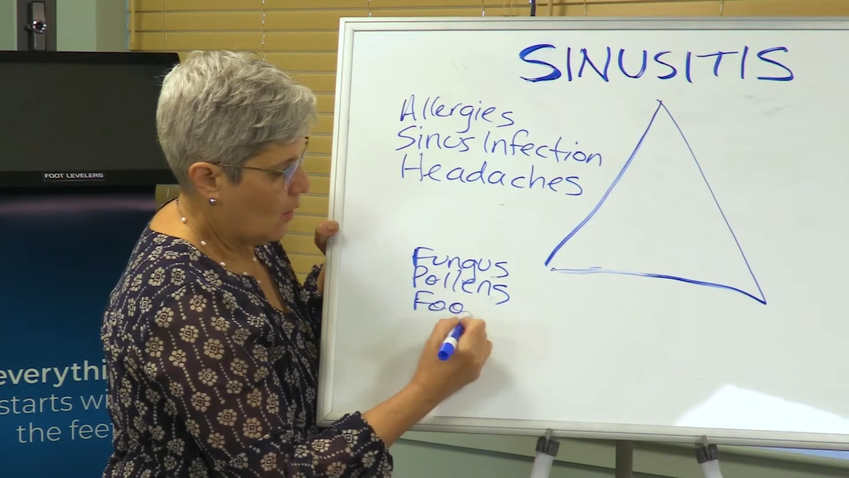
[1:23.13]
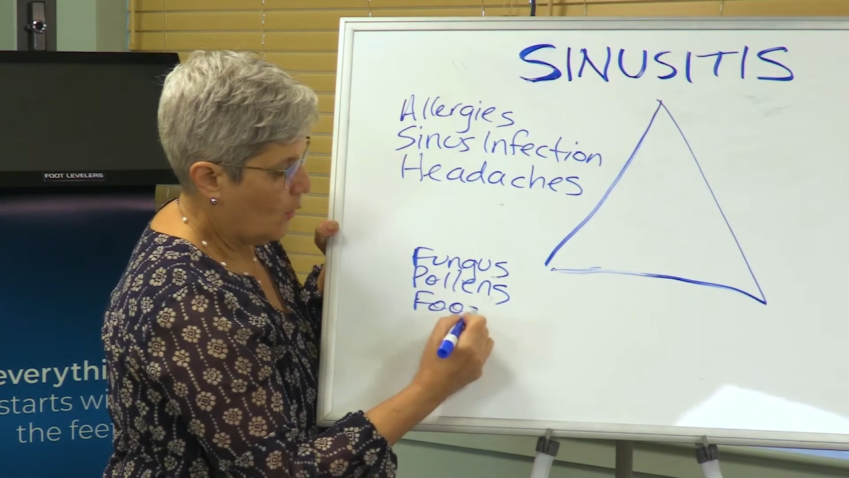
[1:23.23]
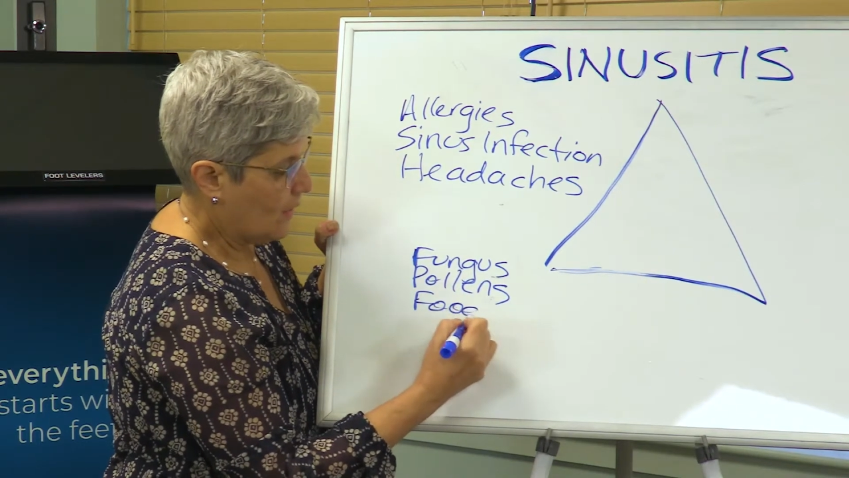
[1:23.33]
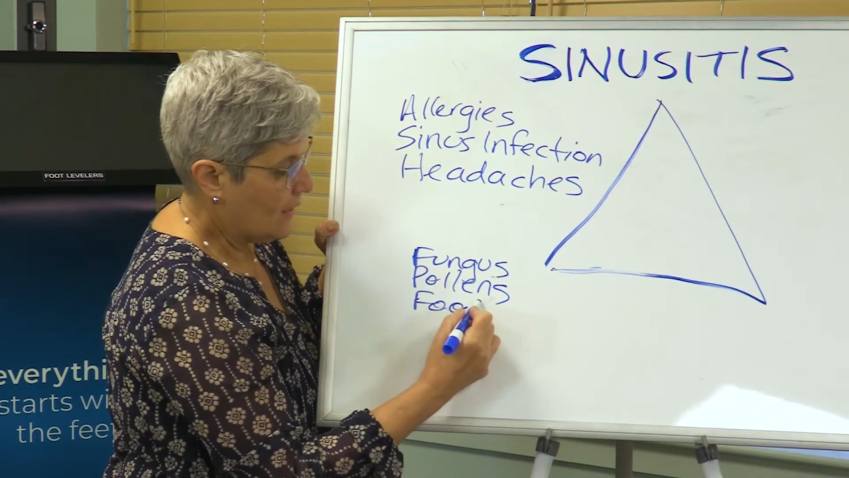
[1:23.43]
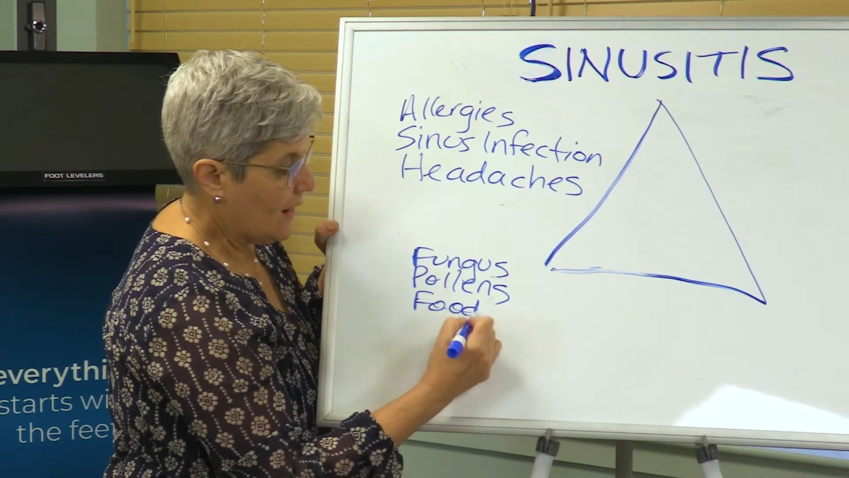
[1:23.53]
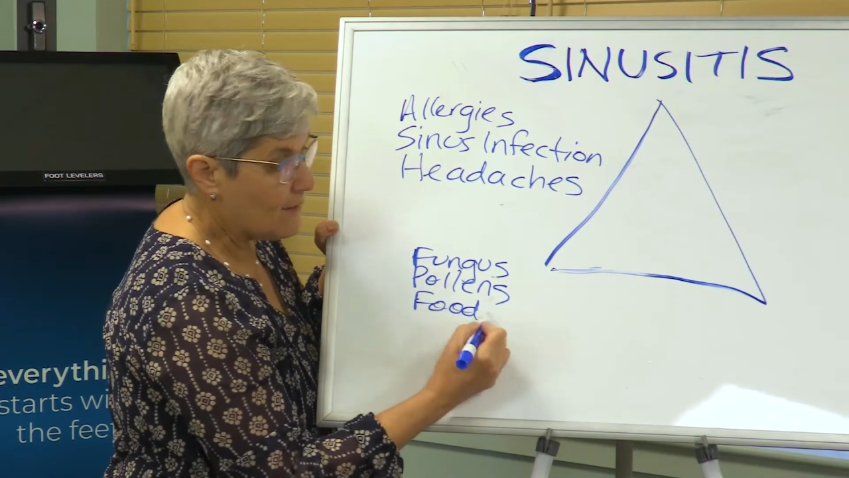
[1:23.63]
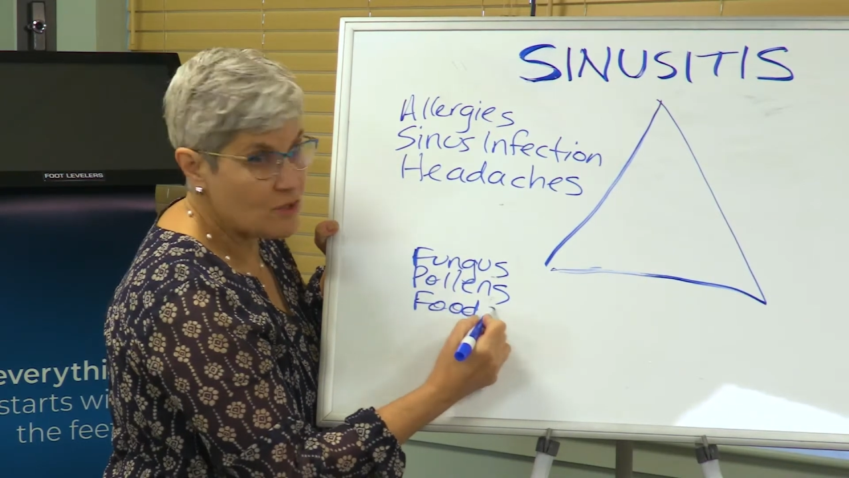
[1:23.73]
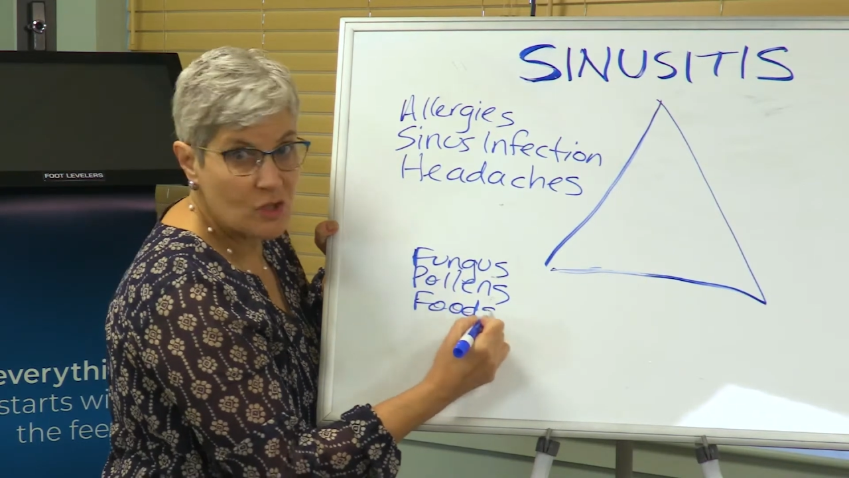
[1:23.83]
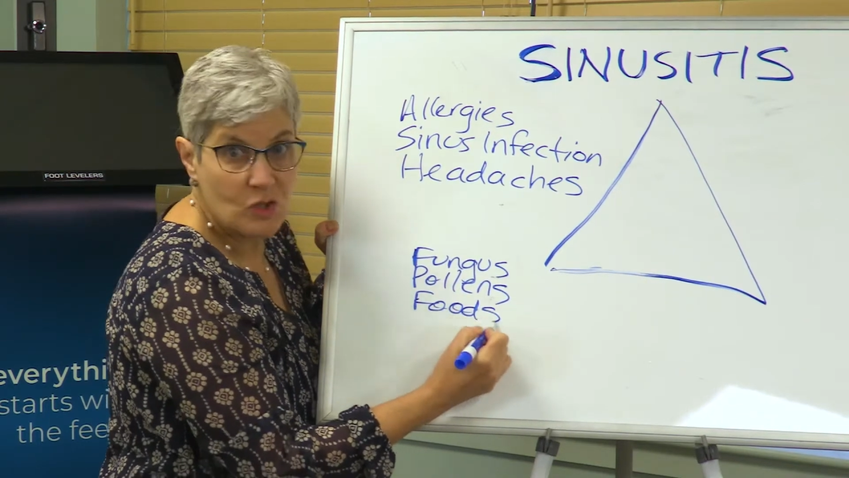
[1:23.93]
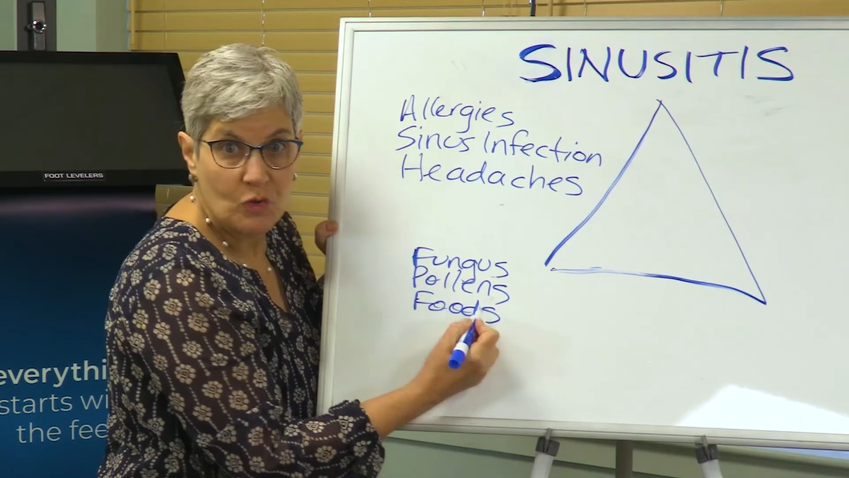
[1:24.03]
we can have
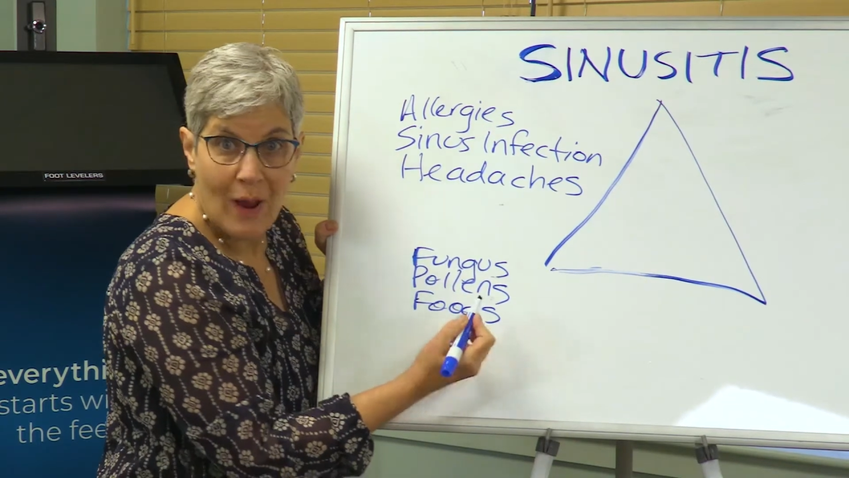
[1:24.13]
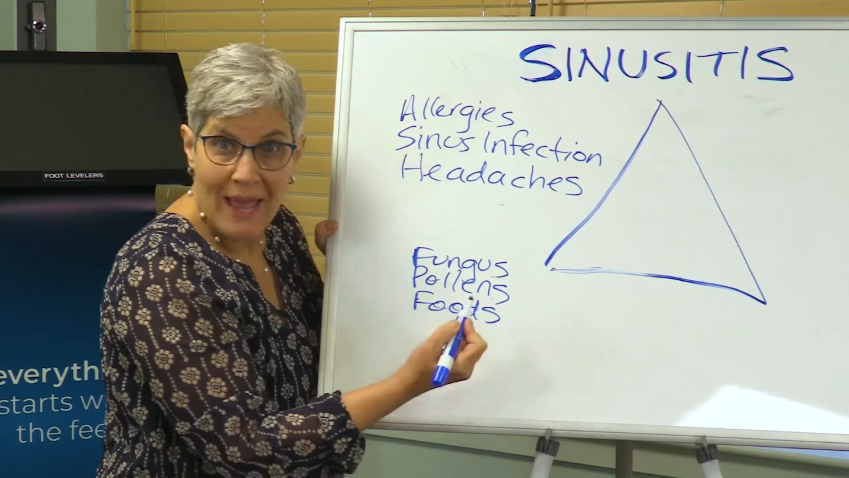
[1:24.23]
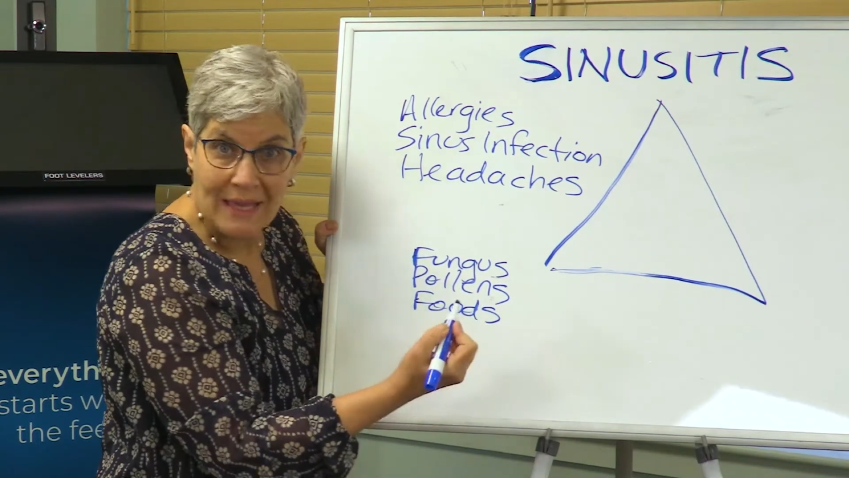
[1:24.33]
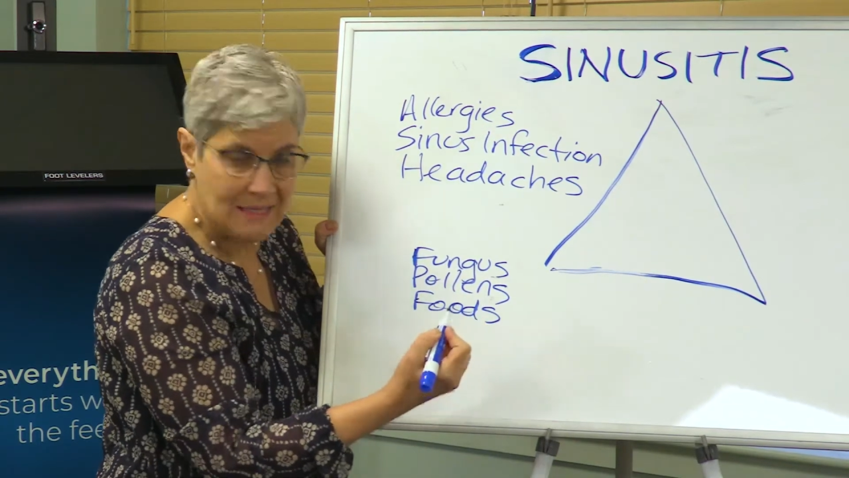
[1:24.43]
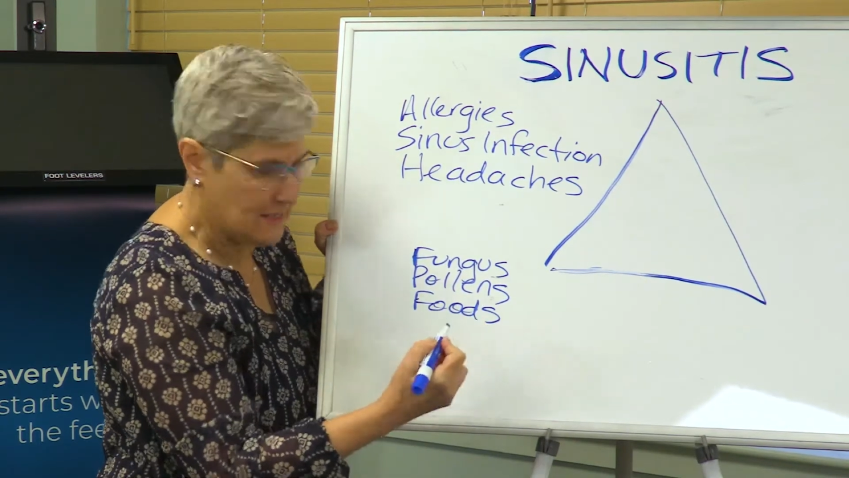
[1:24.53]
stress